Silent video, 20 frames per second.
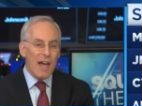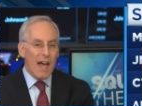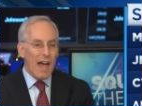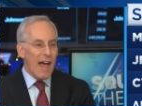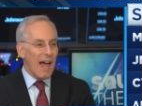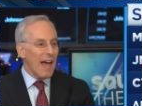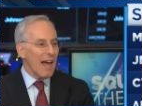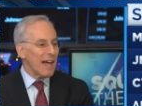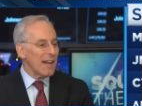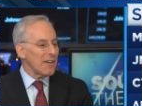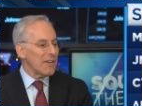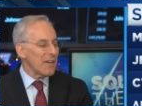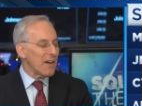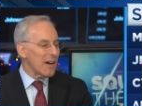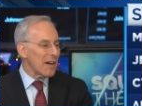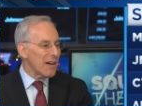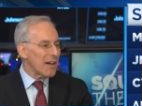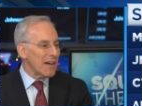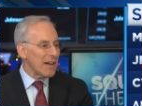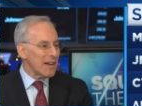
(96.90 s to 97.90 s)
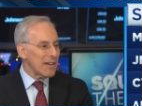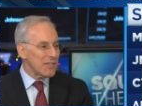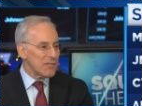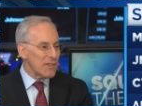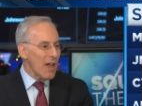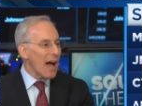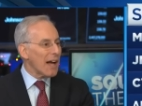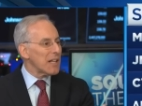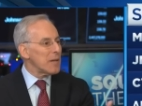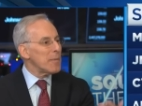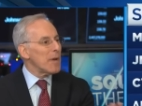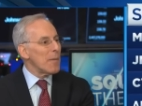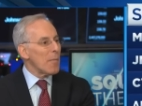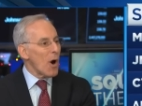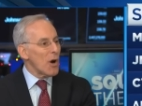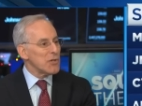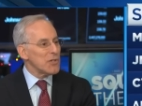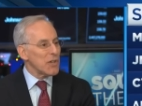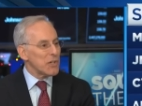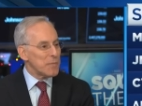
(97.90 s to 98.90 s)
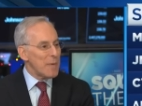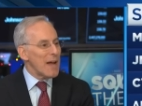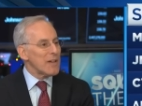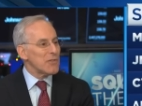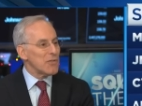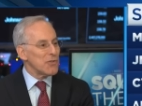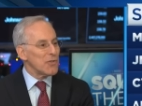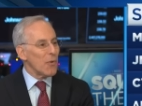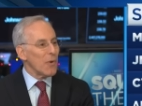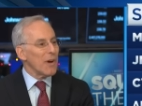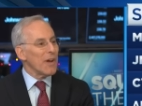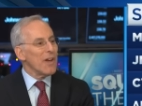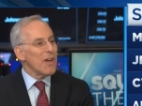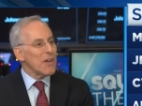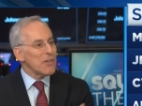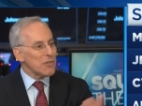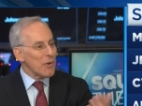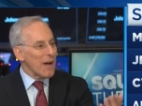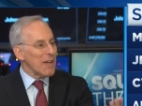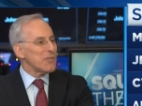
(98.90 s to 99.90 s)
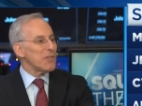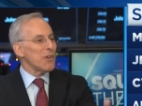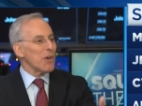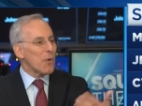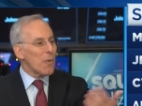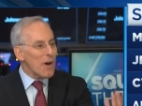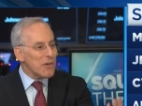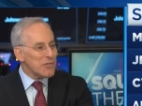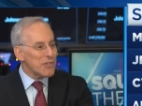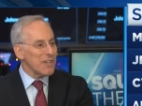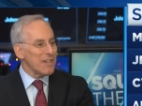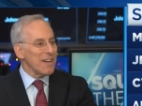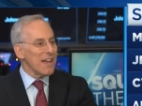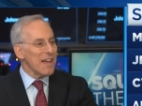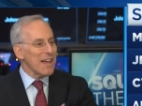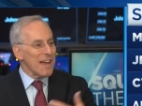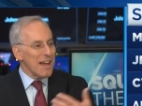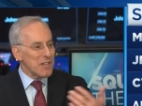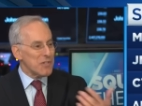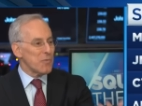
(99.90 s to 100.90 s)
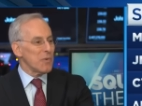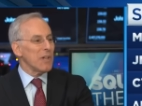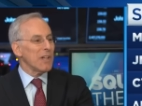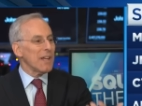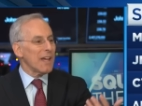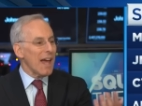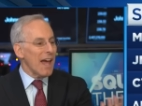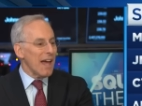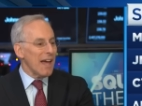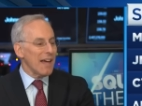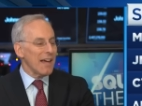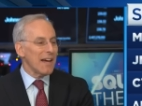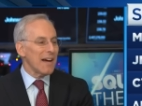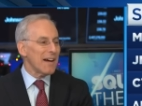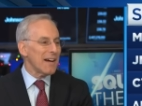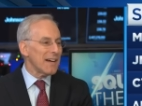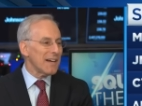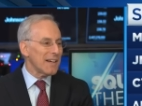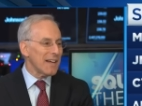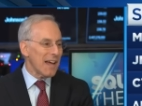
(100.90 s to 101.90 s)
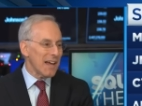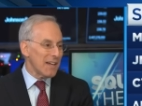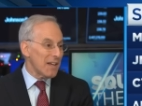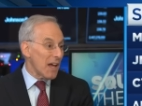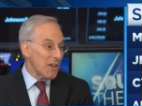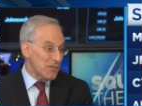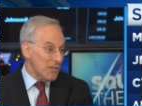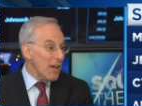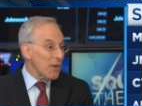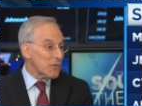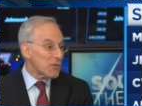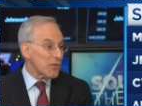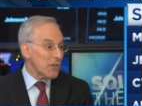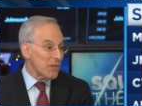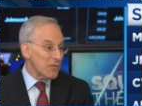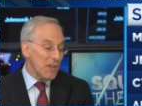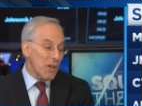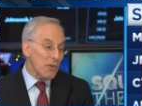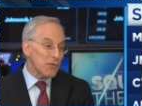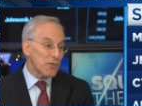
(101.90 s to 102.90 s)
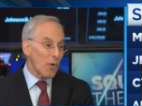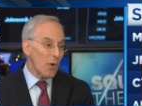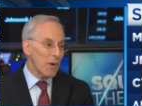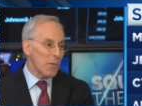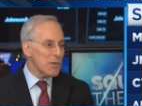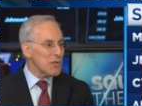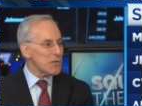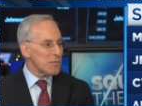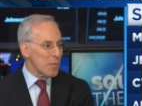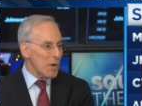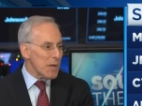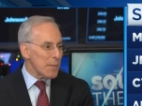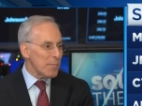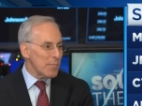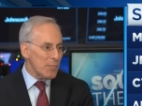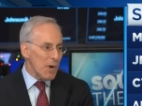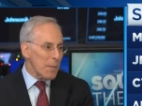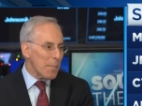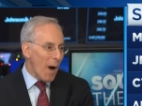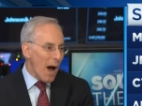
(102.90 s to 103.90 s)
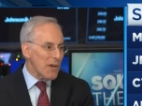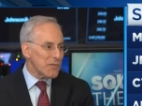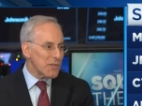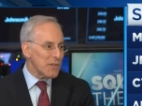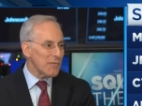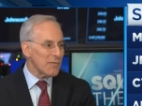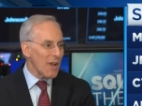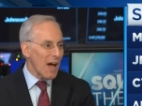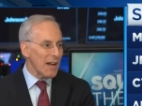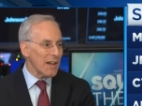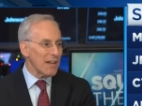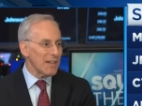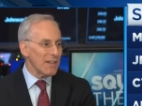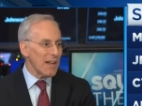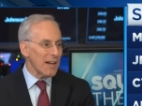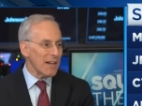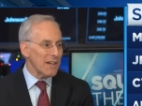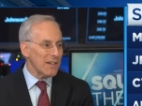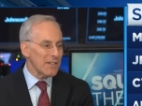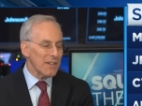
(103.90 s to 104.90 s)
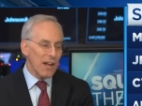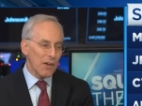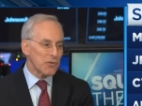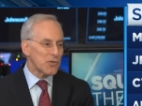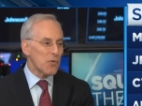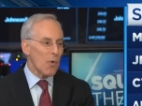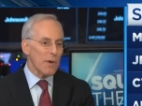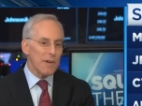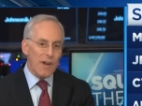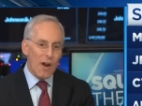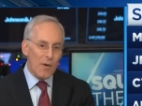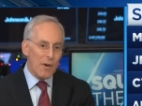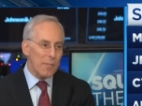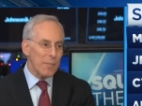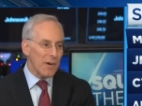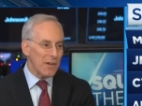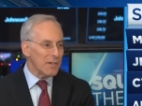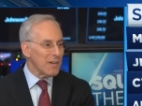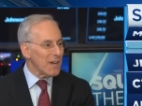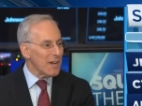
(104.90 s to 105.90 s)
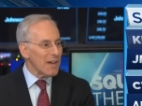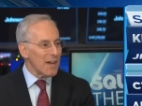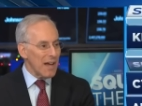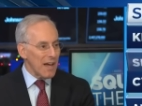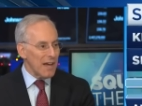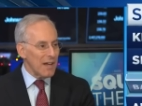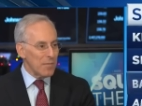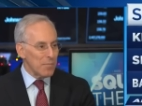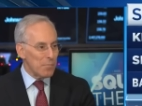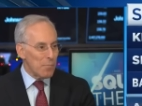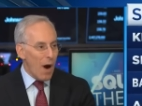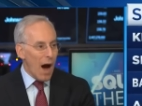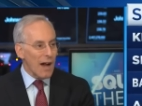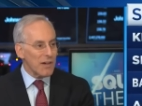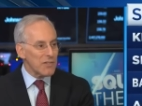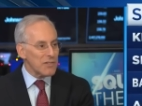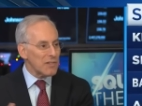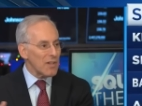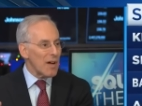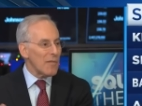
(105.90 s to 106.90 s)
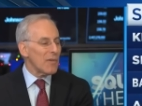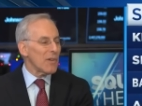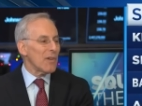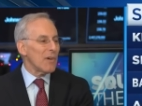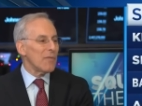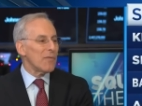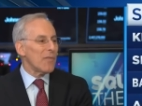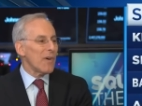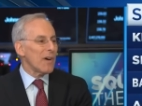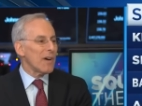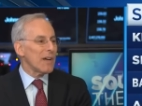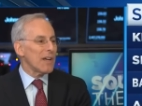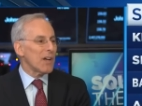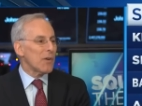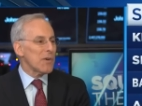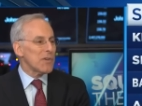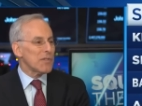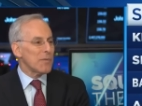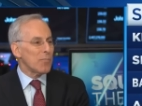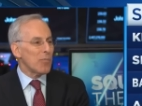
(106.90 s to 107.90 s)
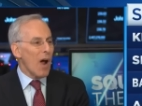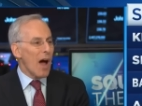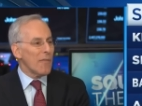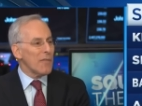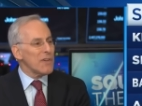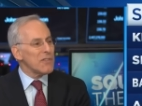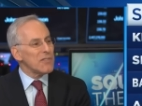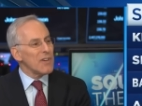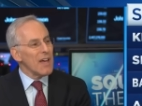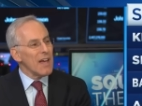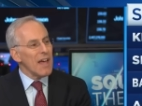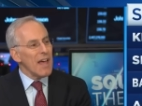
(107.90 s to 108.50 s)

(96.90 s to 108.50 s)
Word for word: And uh, it's not going to be a margin expansion story. So, answer your question, it's really a, uh, a, a, sales sales story, which is pretty pretty positive, not a, not, a, not extraordinary, but a modest level of uh, increase in profits.